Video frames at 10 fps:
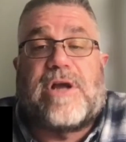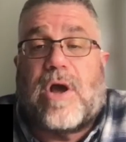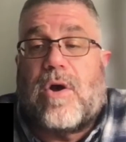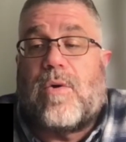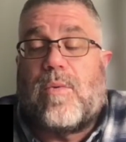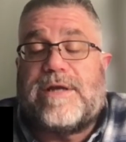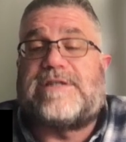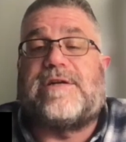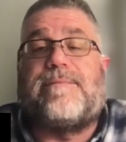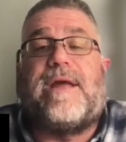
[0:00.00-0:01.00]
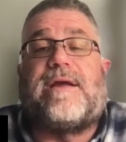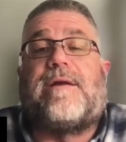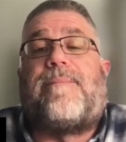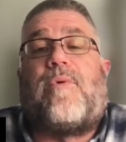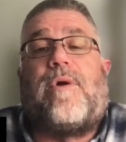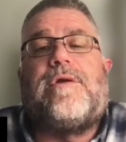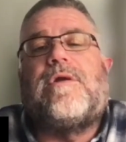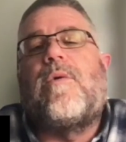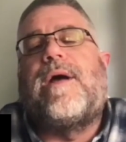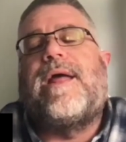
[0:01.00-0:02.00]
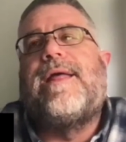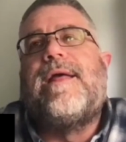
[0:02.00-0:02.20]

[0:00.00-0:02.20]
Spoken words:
go. We should make it a point. You know what?